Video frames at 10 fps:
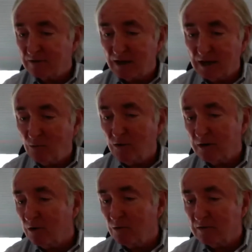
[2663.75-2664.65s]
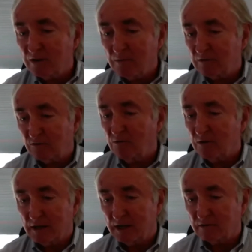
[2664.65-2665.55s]
anyone going to the Mass General
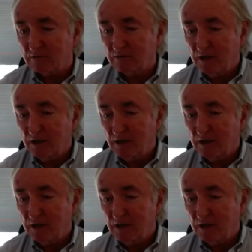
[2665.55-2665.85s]
clinics.